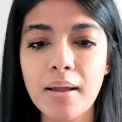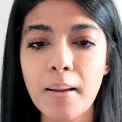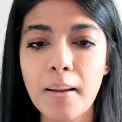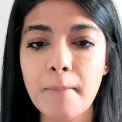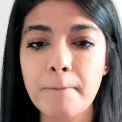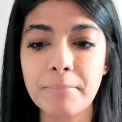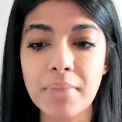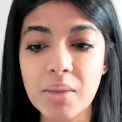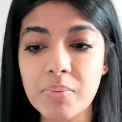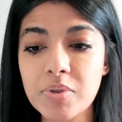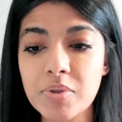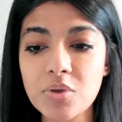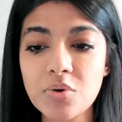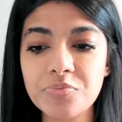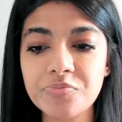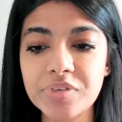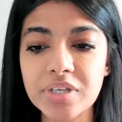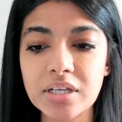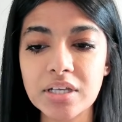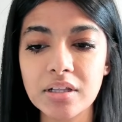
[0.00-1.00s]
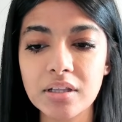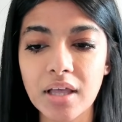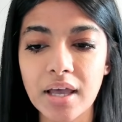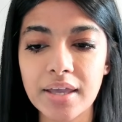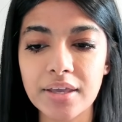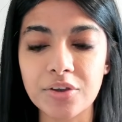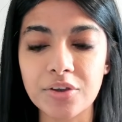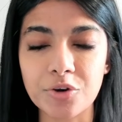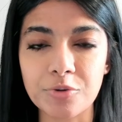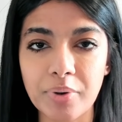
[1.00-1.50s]
Maybe you feel
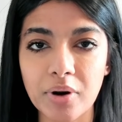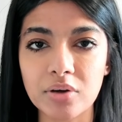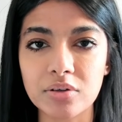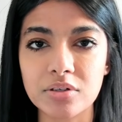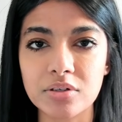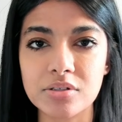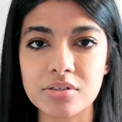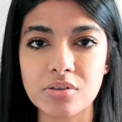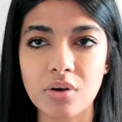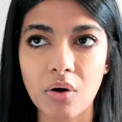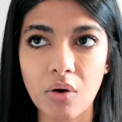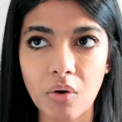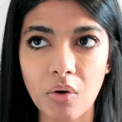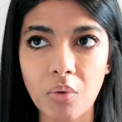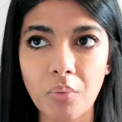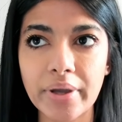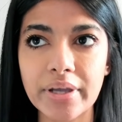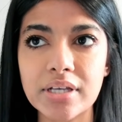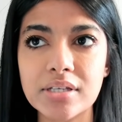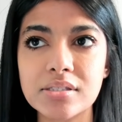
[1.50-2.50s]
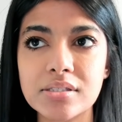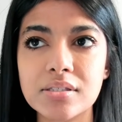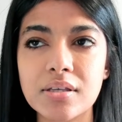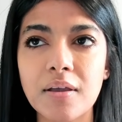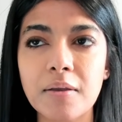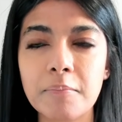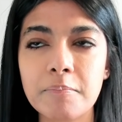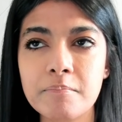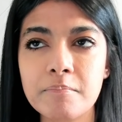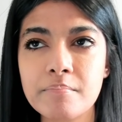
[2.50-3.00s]
like your partner is always
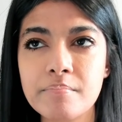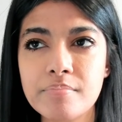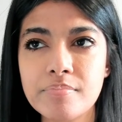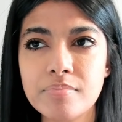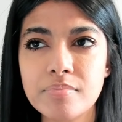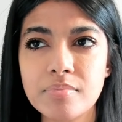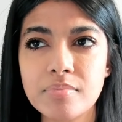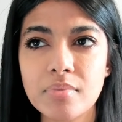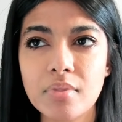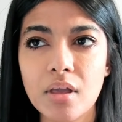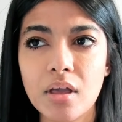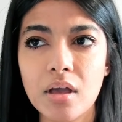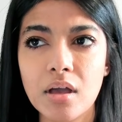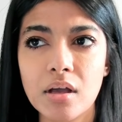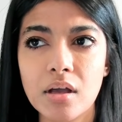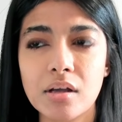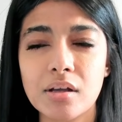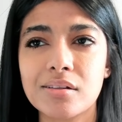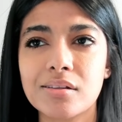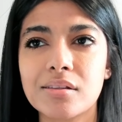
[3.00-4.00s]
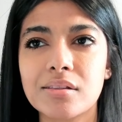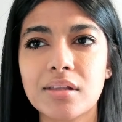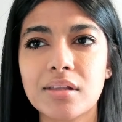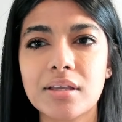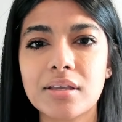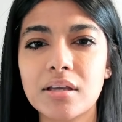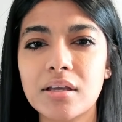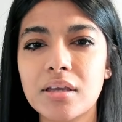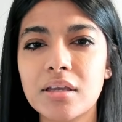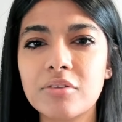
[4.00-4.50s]

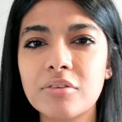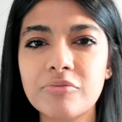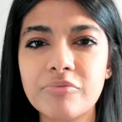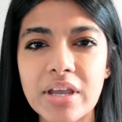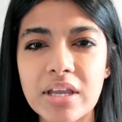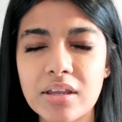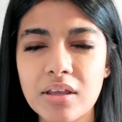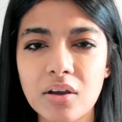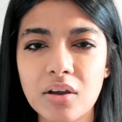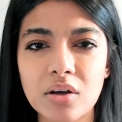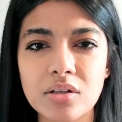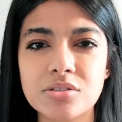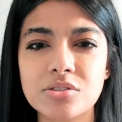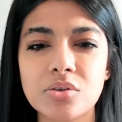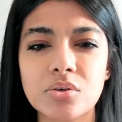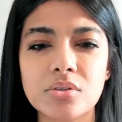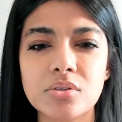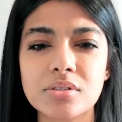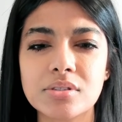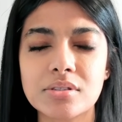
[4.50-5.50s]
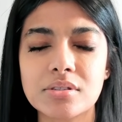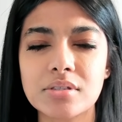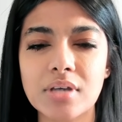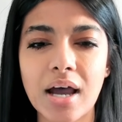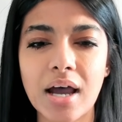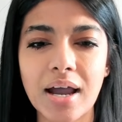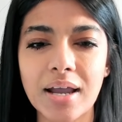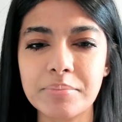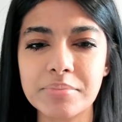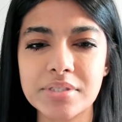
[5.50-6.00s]
like invading on certain
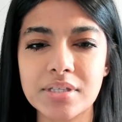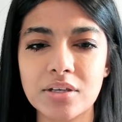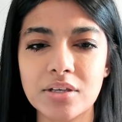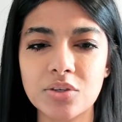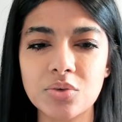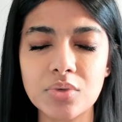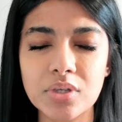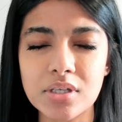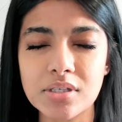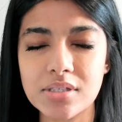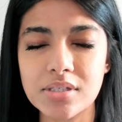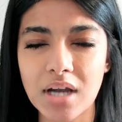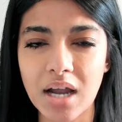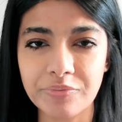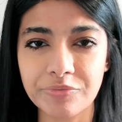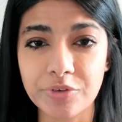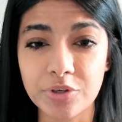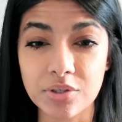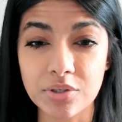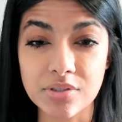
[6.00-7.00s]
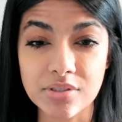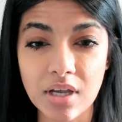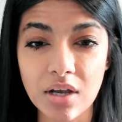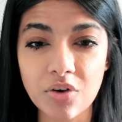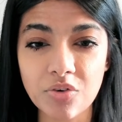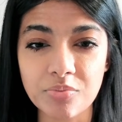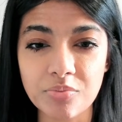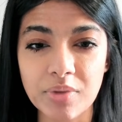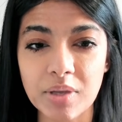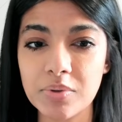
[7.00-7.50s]
times that you need time for
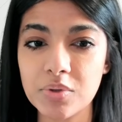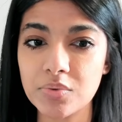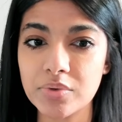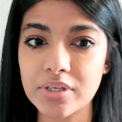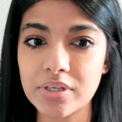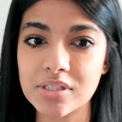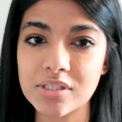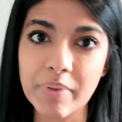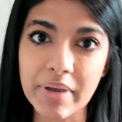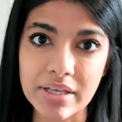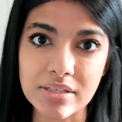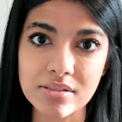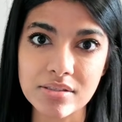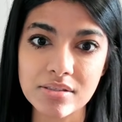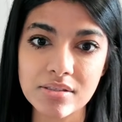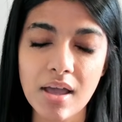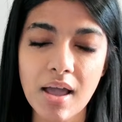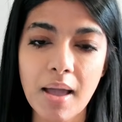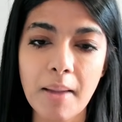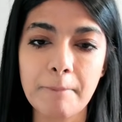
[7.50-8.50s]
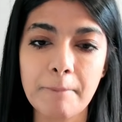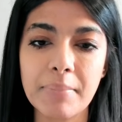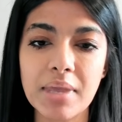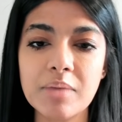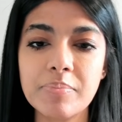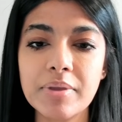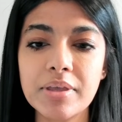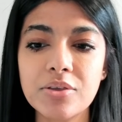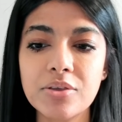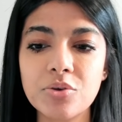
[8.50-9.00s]
yourself. Maybe you need space.
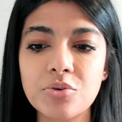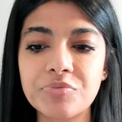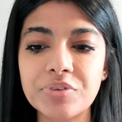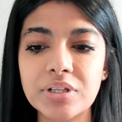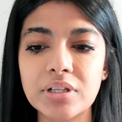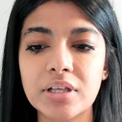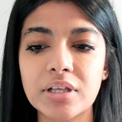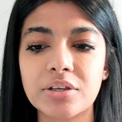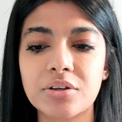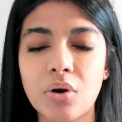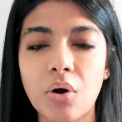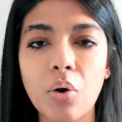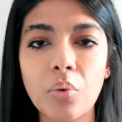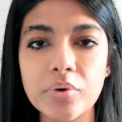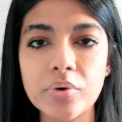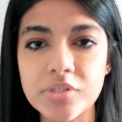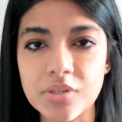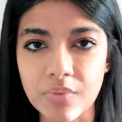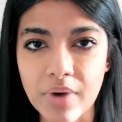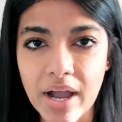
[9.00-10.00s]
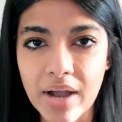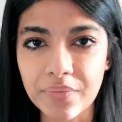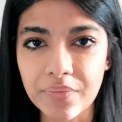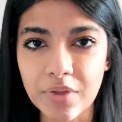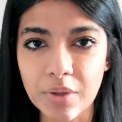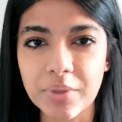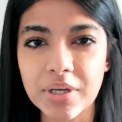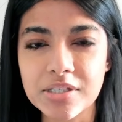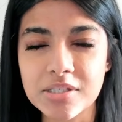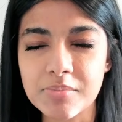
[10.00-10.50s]
Maybe you feel like you're always around
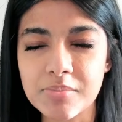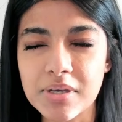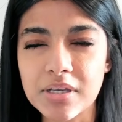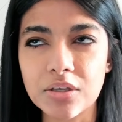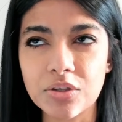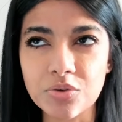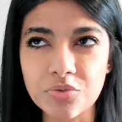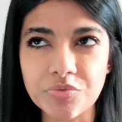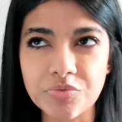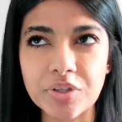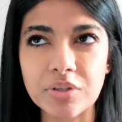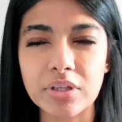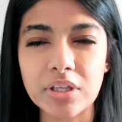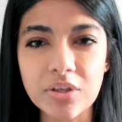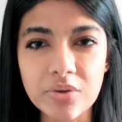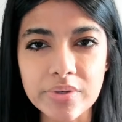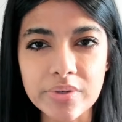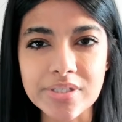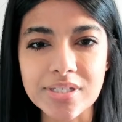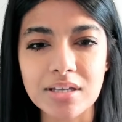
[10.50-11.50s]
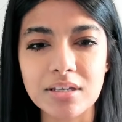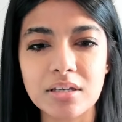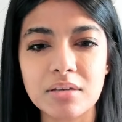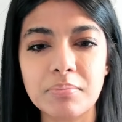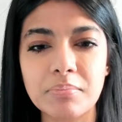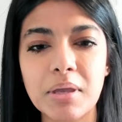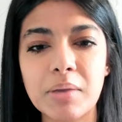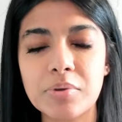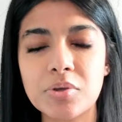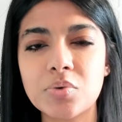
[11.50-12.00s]
them and it's making you feel irritated.
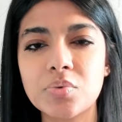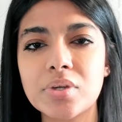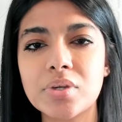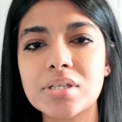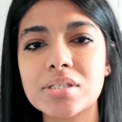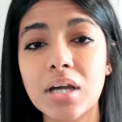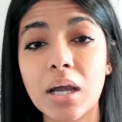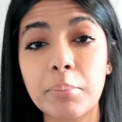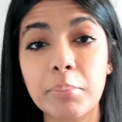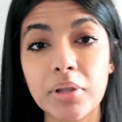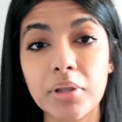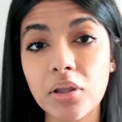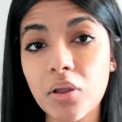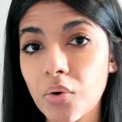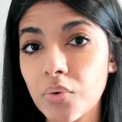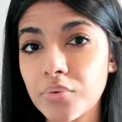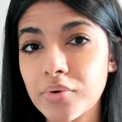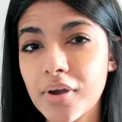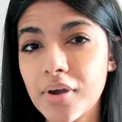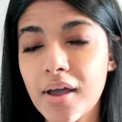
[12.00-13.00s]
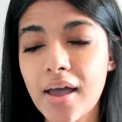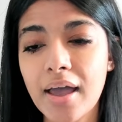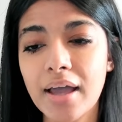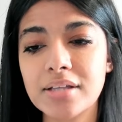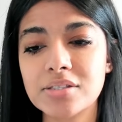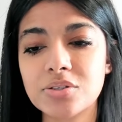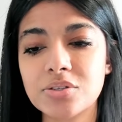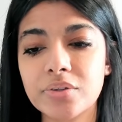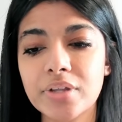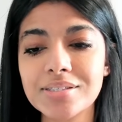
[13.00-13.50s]
Maybe you need time alone.
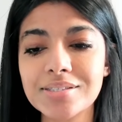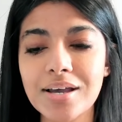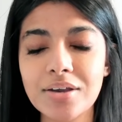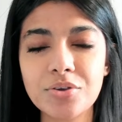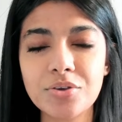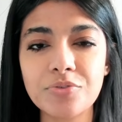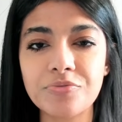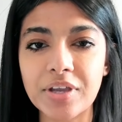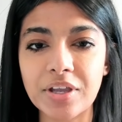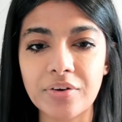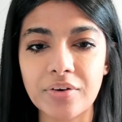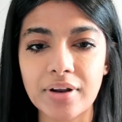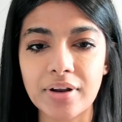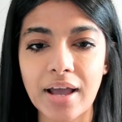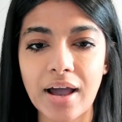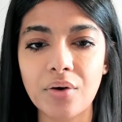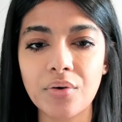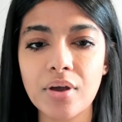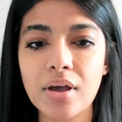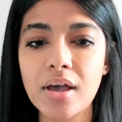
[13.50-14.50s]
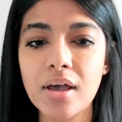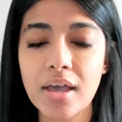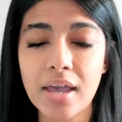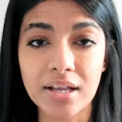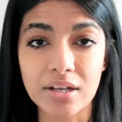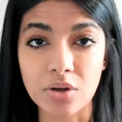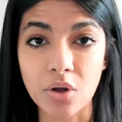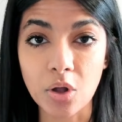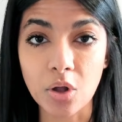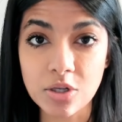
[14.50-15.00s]
And so that's how you figure it out.
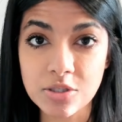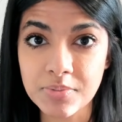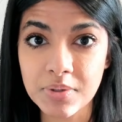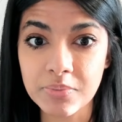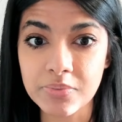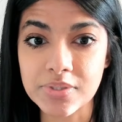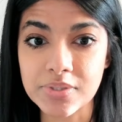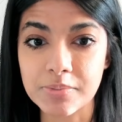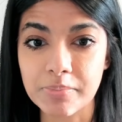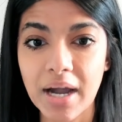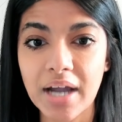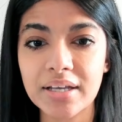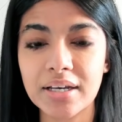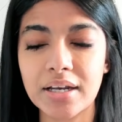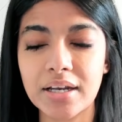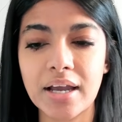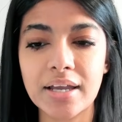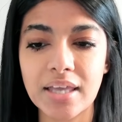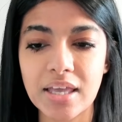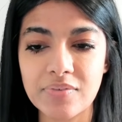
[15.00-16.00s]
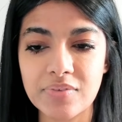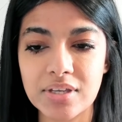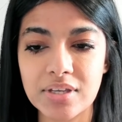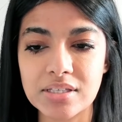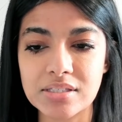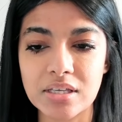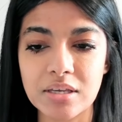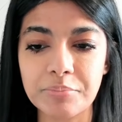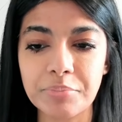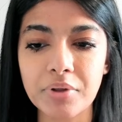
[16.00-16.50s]
Acknowledgement was mine, and I gave an
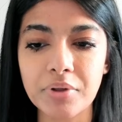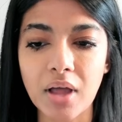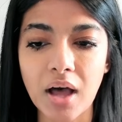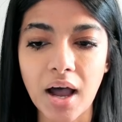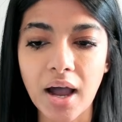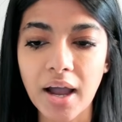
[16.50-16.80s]
example.